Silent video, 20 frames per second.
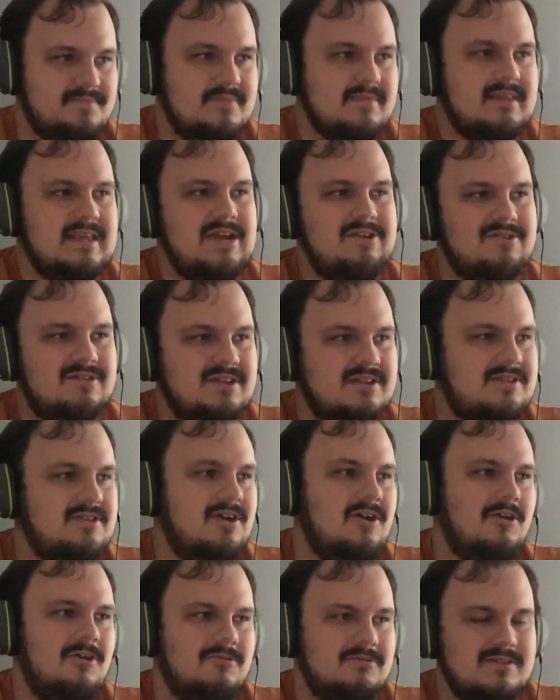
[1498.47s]
given the
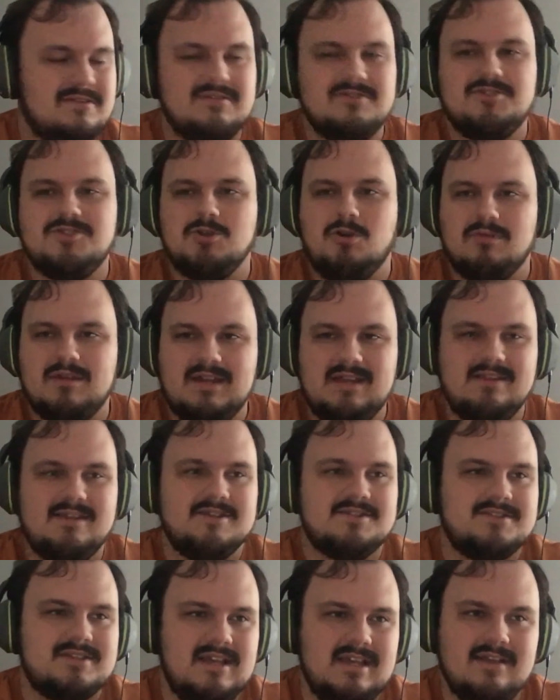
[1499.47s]
tone and the
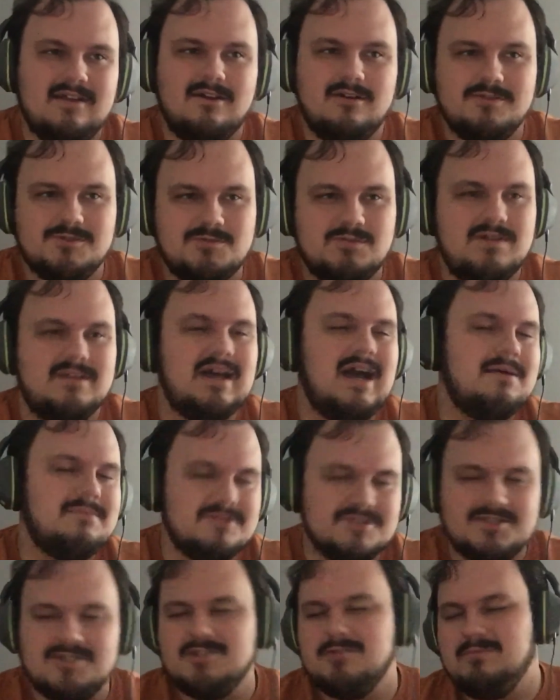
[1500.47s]
jokiness that he goes with, I'm
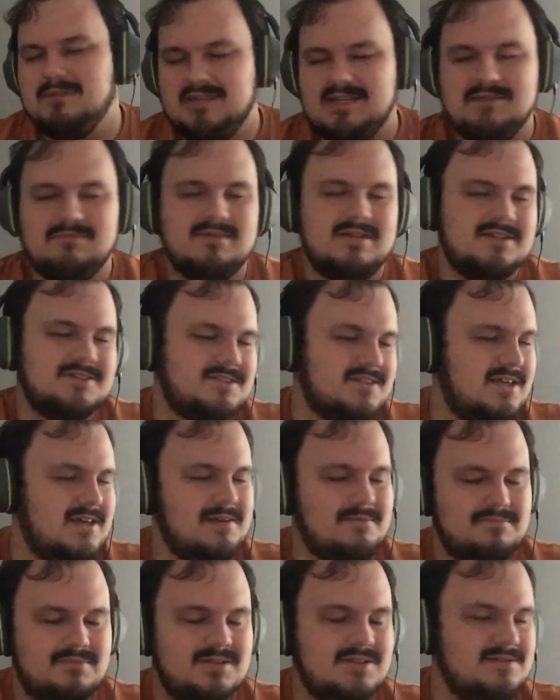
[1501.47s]
assuming he means
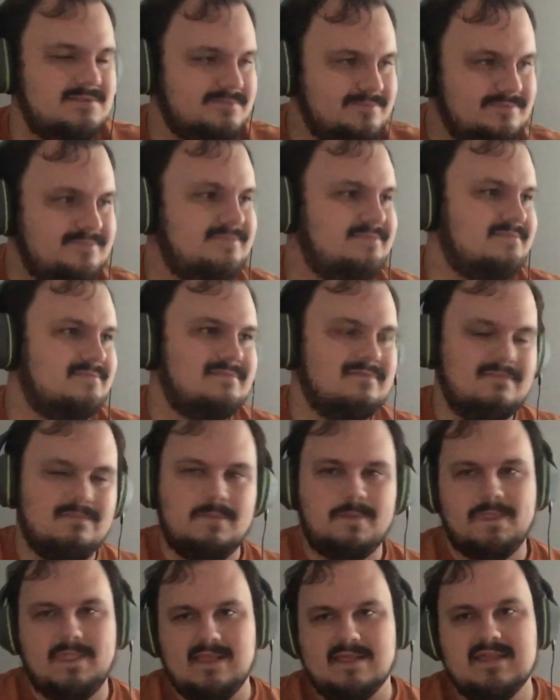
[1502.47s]
that, but
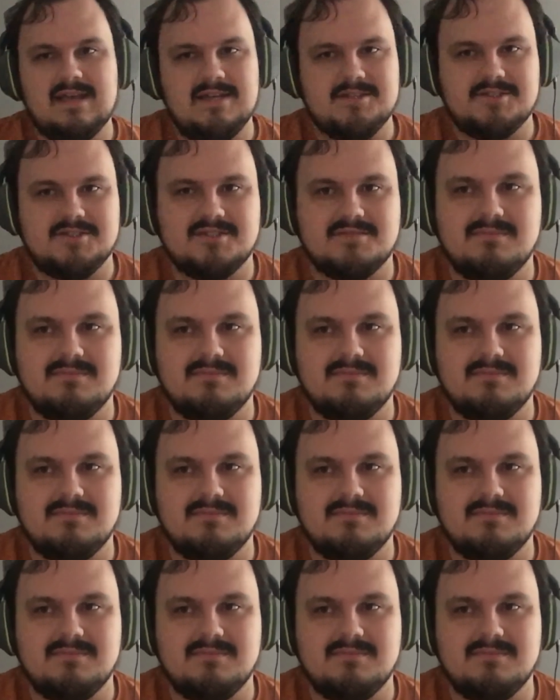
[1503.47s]
that's just